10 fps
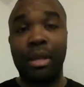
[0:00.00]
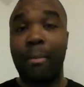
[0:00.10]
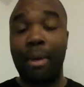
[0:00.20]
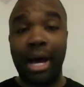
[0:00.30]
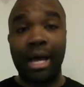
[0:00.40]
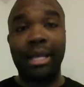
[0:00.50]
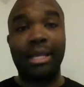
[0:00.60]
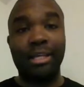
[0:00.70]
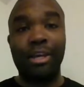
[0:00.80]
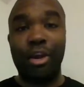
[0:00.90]
But,
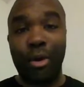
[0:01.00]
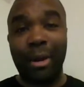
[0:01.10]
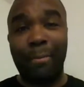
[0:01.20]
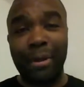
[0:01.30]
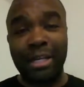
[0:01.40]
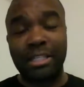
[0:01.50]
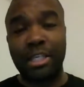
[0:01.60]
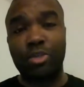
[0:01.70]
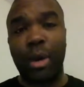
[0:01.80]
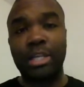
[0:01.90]
you know, in a
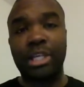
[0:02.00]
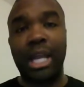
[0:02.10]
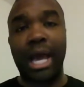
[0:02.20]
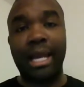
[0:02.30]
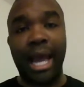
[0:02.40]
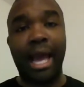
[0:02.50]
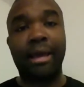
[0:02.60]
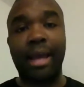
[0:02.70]
situation like that,